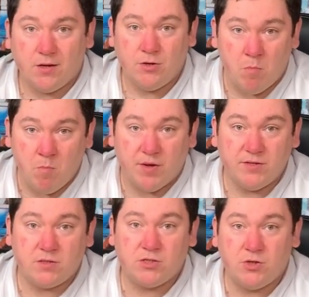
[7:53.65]

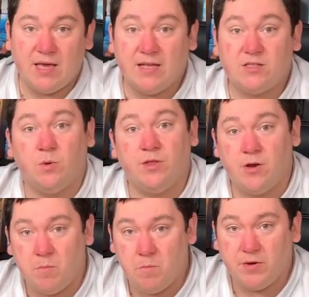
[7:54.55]
numbers to get to other
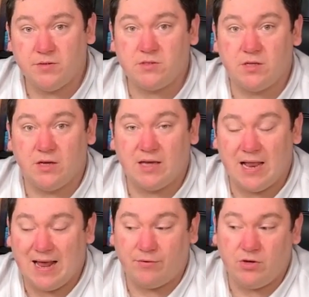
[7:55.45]
numbers that
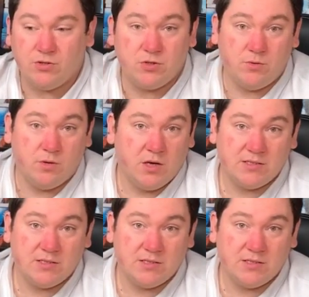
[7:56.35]
allow you to